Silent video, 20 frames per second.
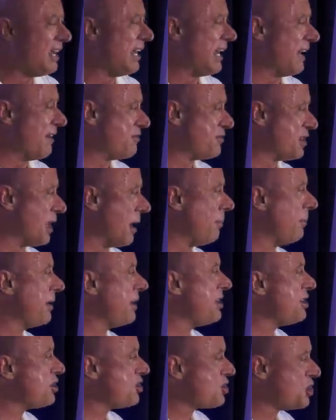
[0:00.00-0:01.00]
If
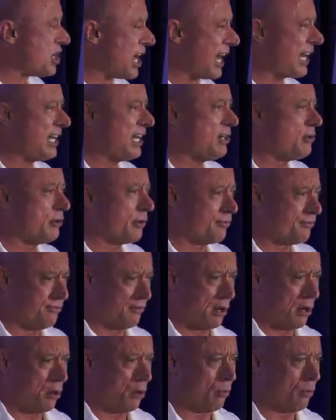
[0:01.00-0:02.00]
somebody's checking your
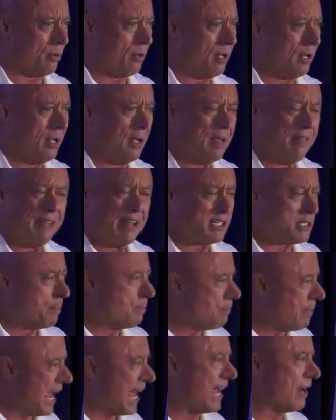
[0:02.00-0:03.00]
phone, that's a
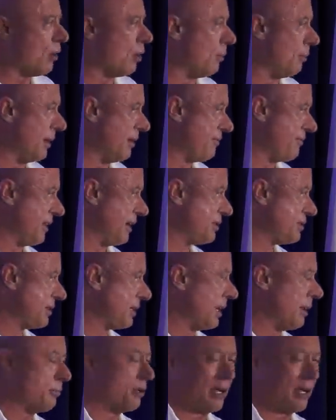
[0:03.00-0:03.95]
bad omen of things to come.